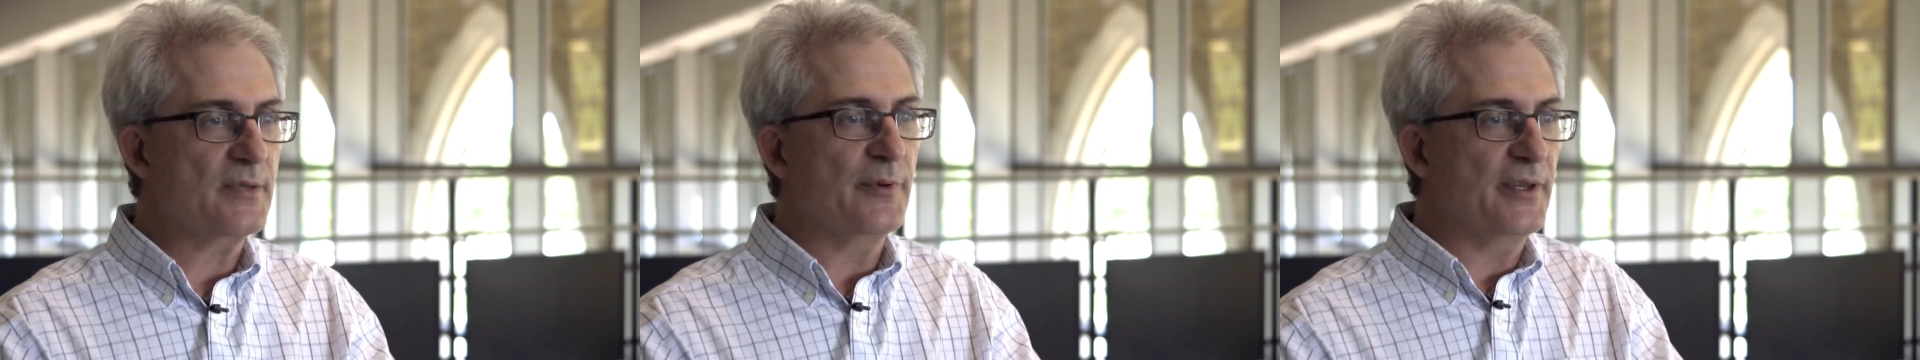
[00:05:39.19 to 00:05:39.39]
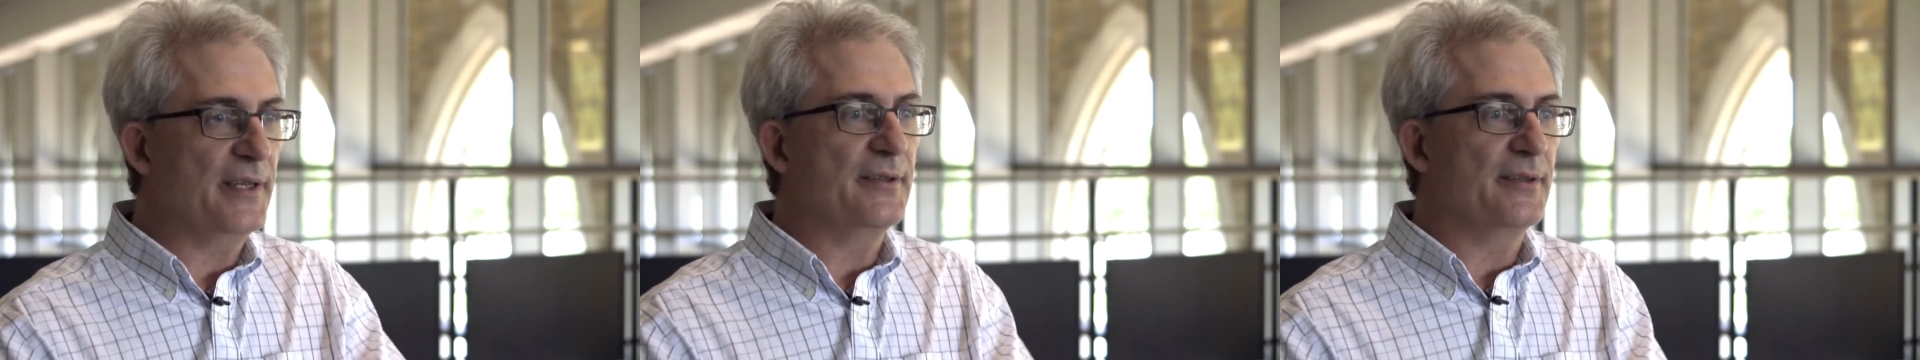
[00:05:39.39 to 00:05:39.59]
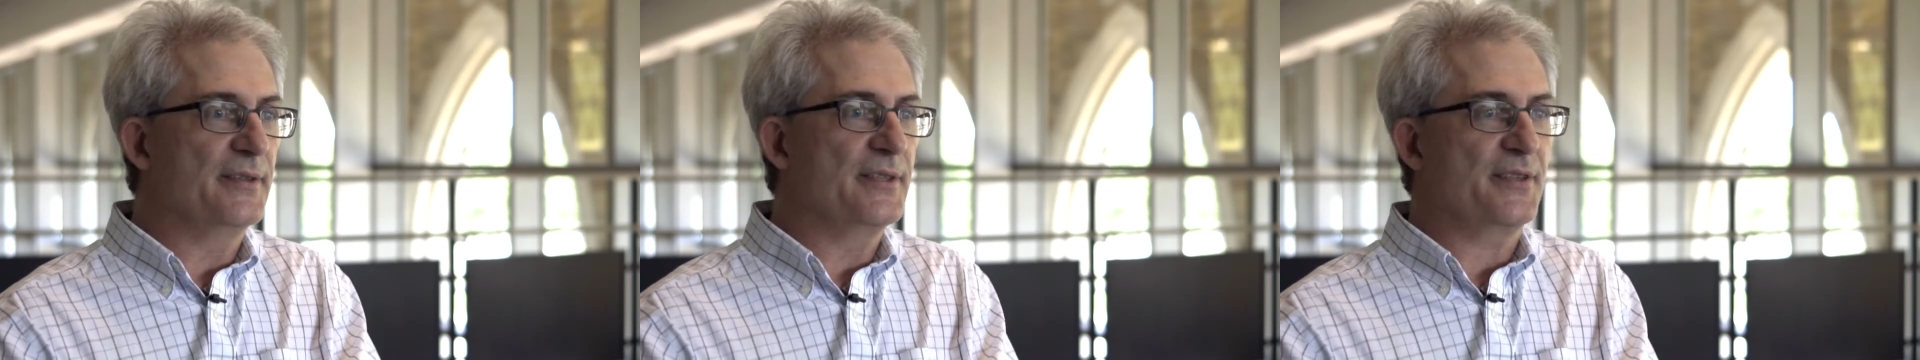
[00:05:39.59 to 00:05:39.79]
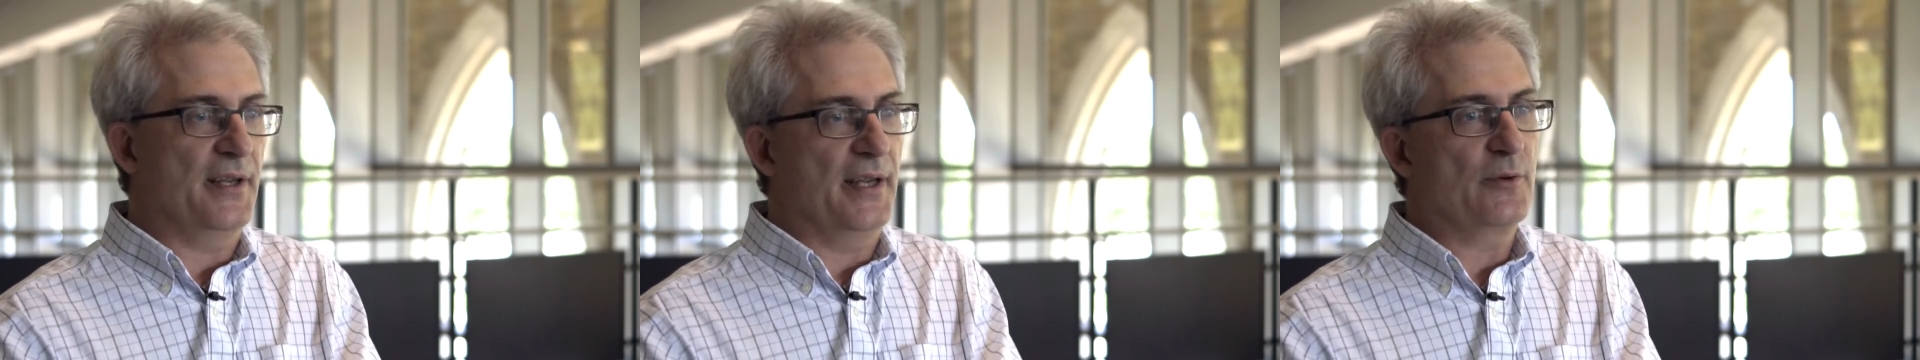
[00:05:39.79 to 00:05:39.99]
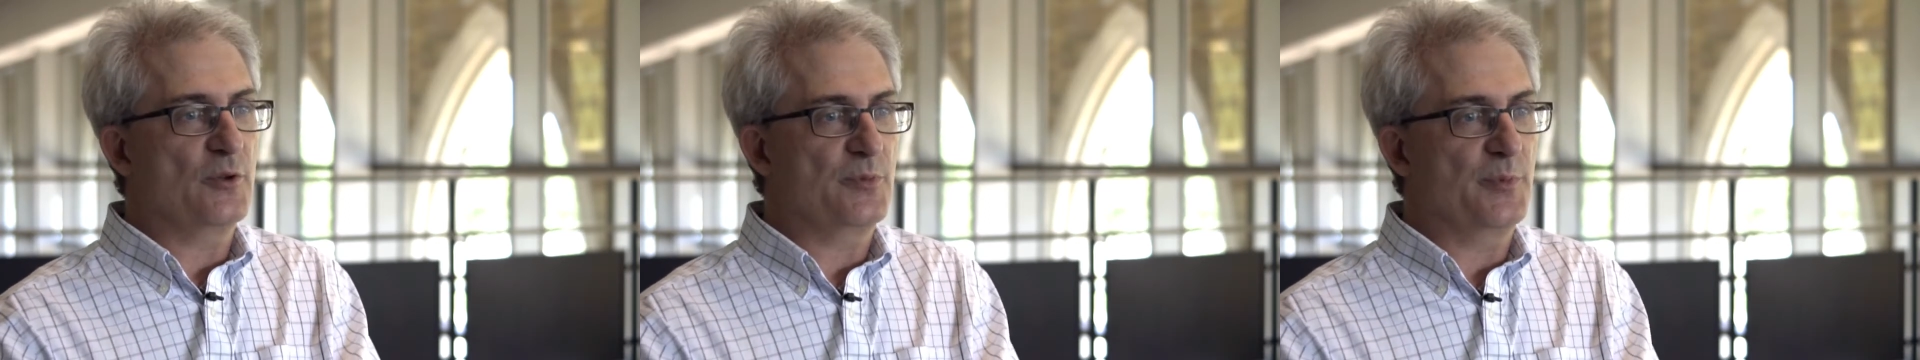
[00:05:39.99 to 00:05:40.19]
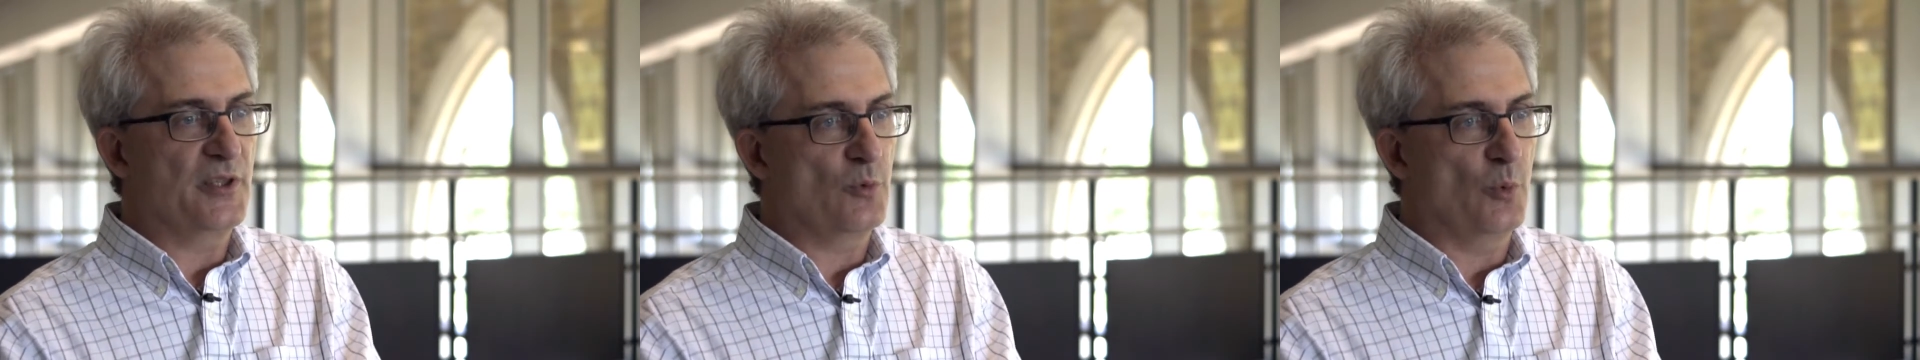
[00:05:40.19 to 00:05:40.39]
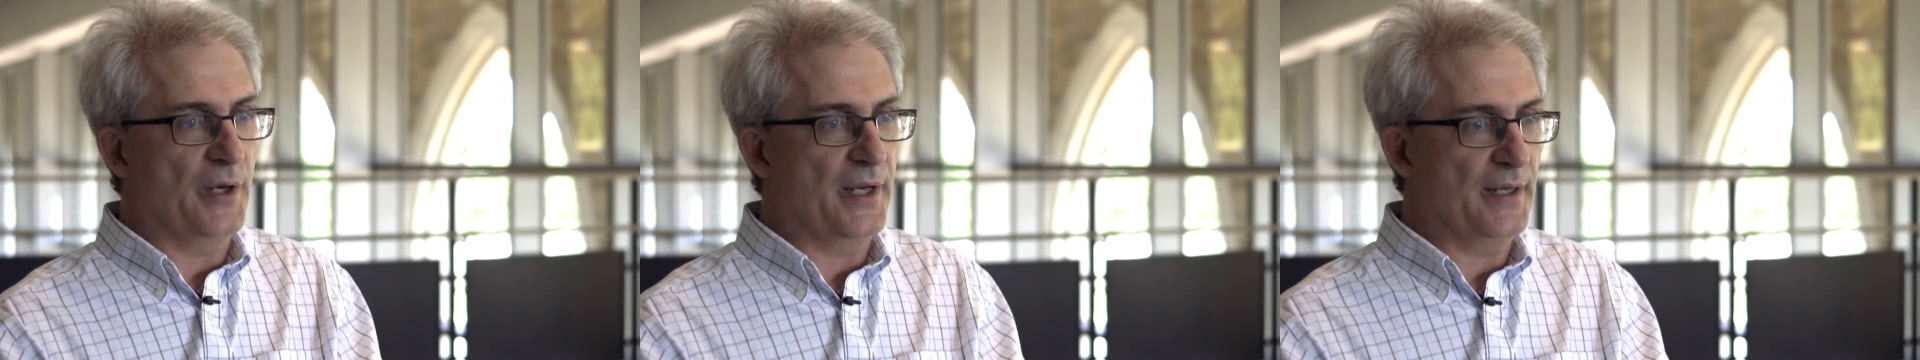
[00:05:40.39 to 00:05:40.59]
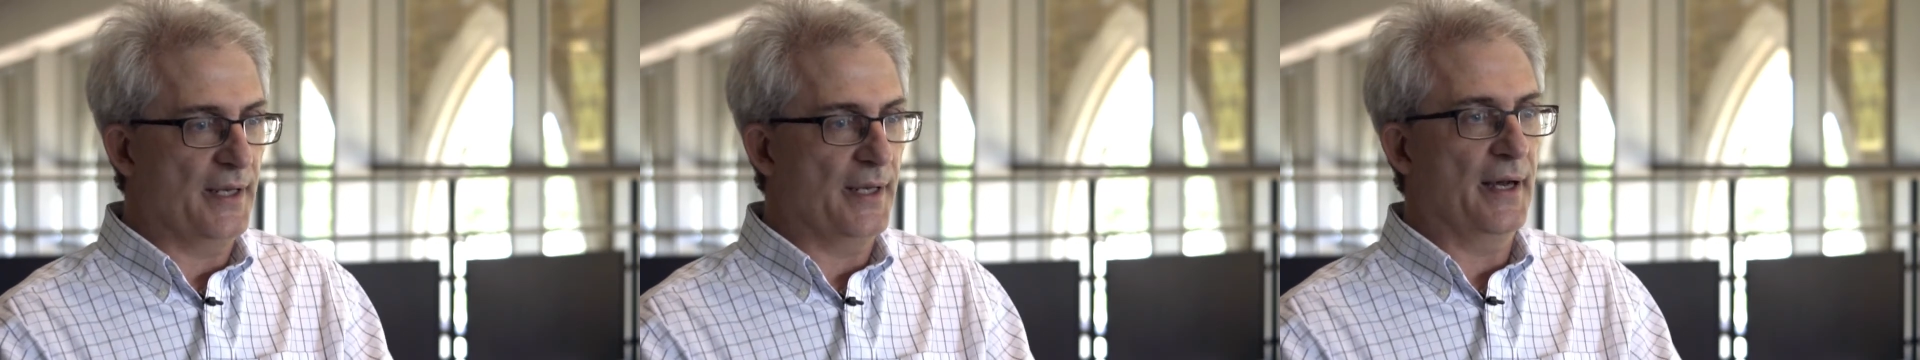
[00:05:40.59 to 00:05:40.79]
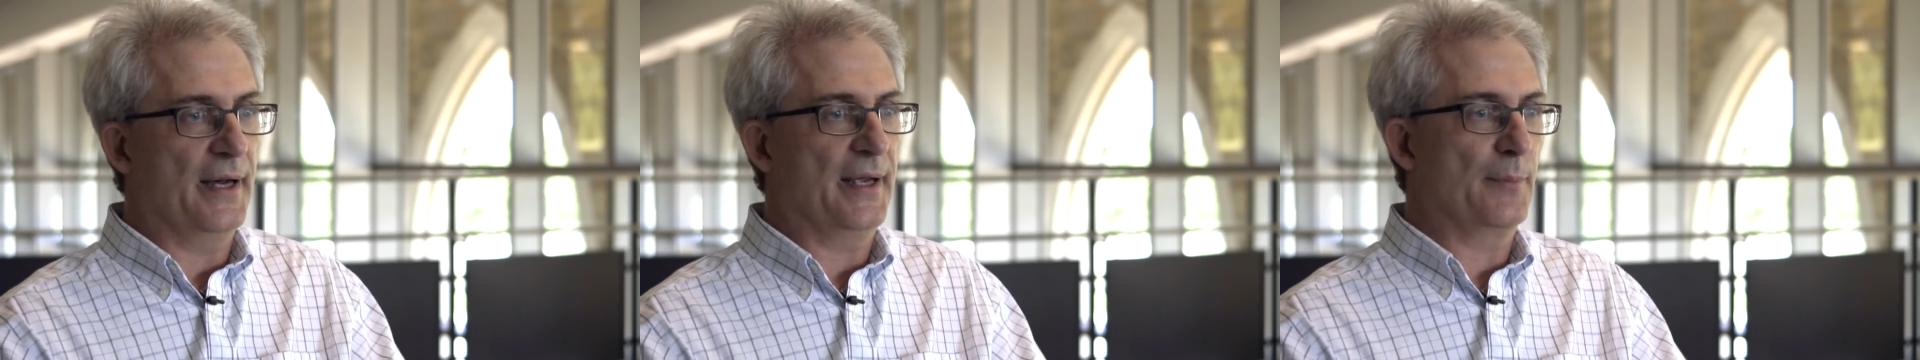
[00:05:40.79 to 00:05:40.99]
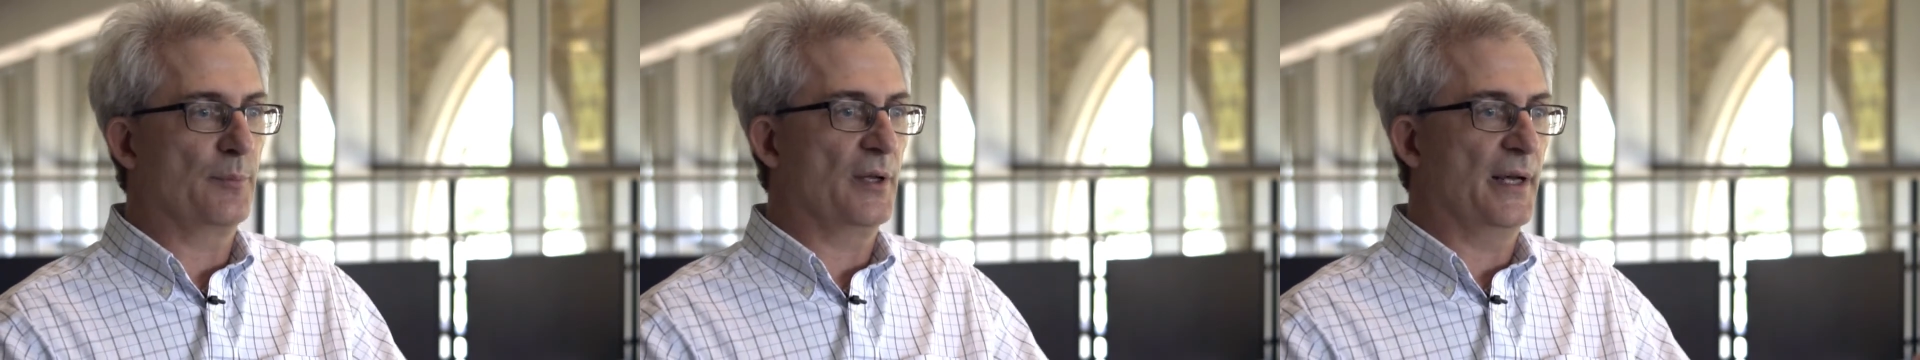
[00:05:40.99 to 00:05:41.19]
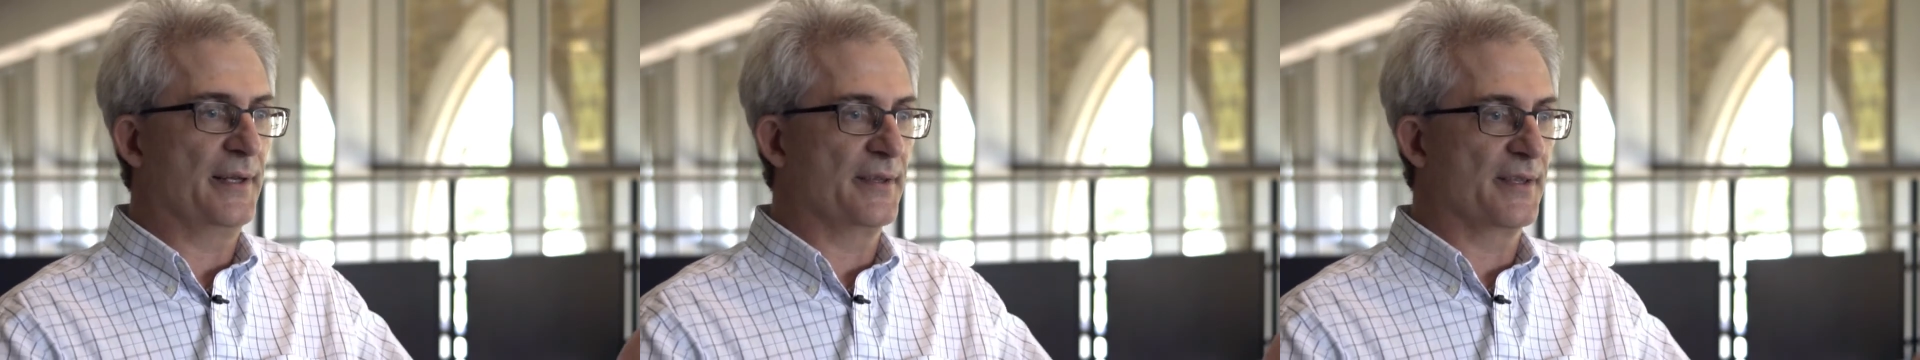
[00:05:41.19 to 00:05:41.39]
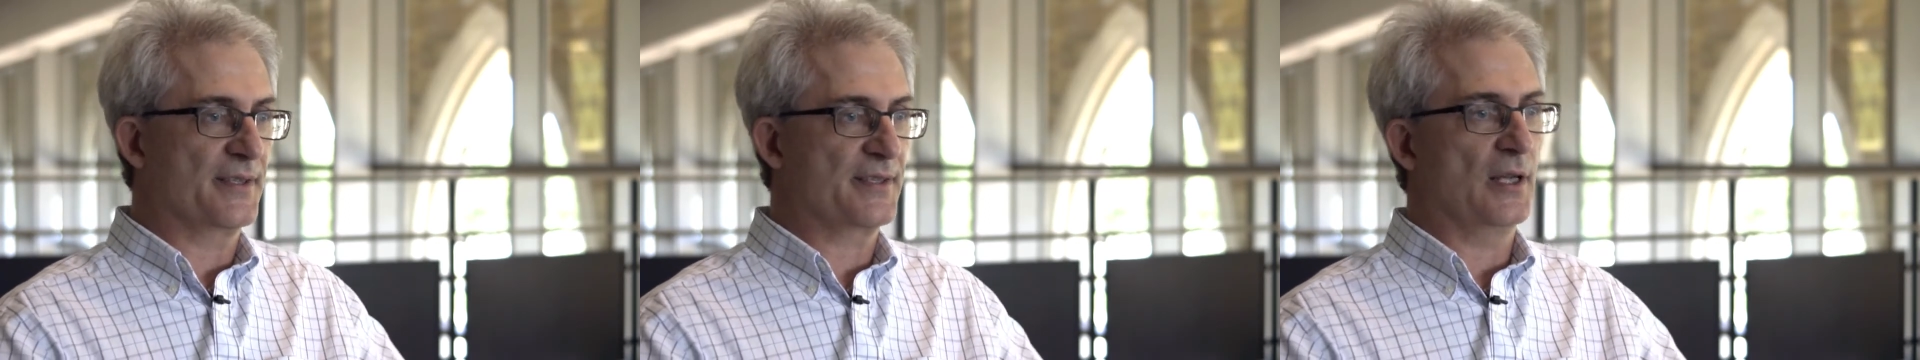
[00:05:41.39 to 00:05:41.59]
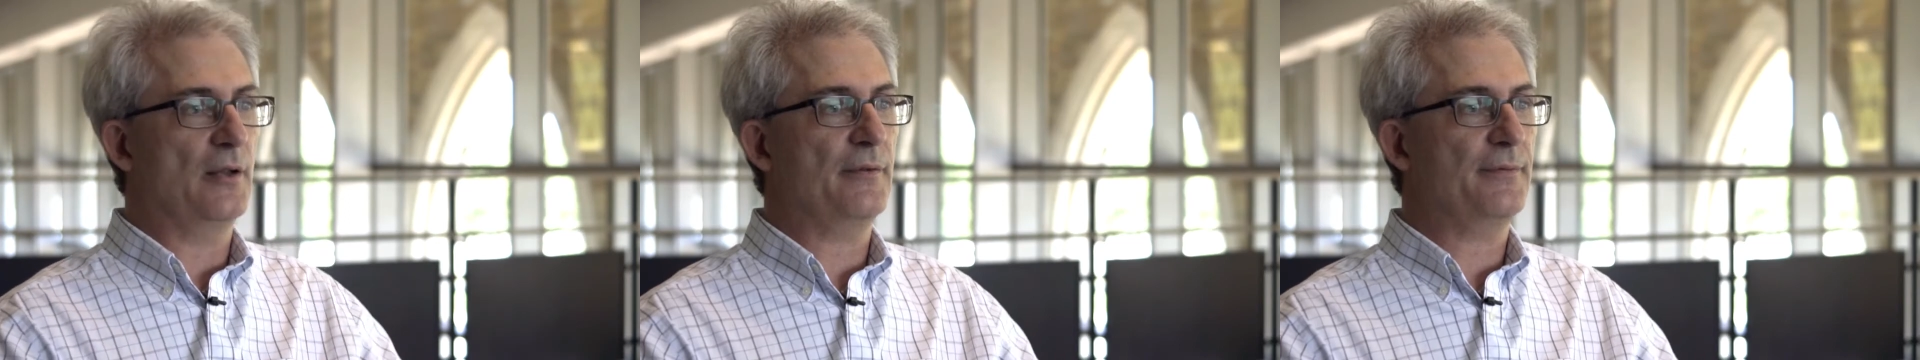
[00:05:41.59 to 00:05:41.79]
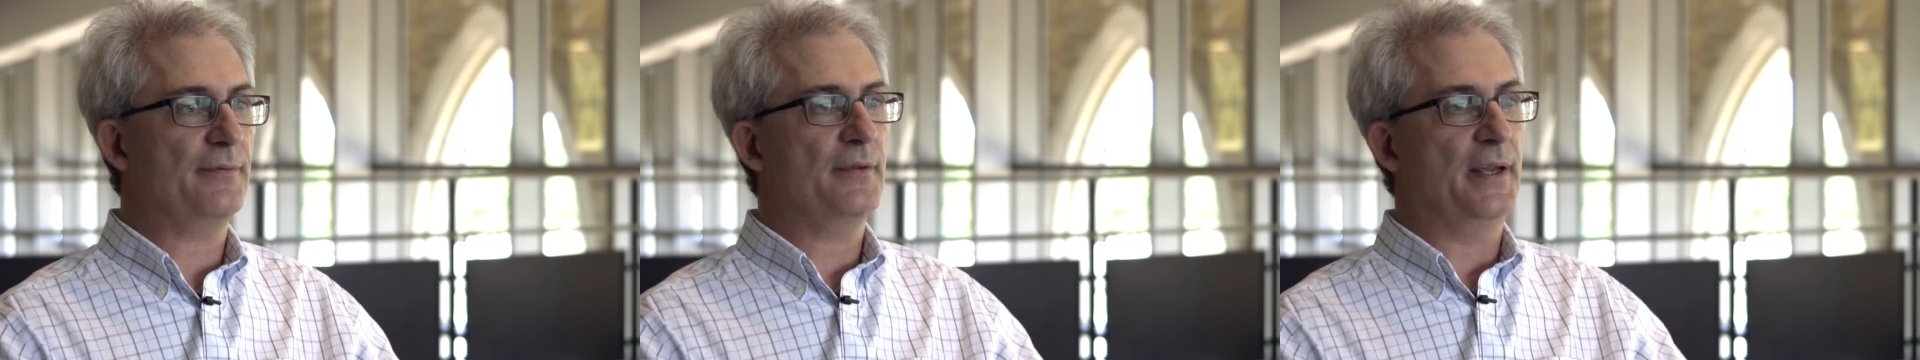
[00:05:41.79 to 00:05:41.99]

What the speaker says: we need to distinguish between EI applied to the self